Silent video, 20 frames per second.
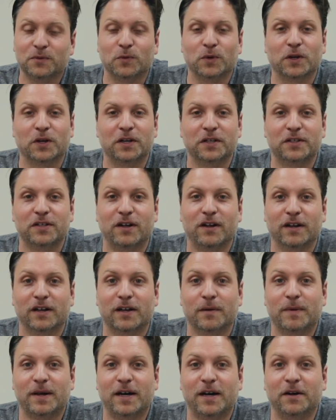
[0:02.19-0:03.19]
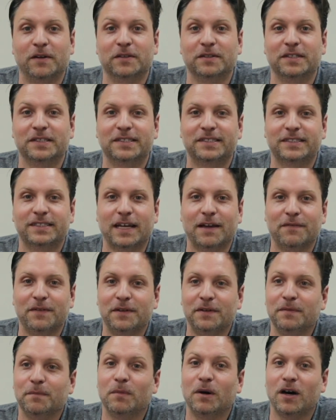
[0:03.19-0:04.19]
we're going to talk about the
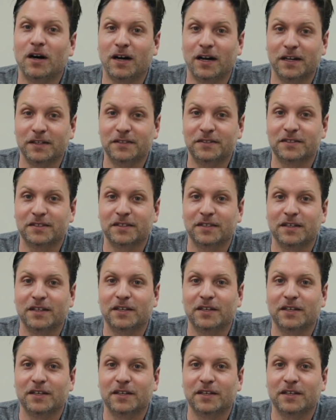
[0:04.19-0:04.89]
7 mods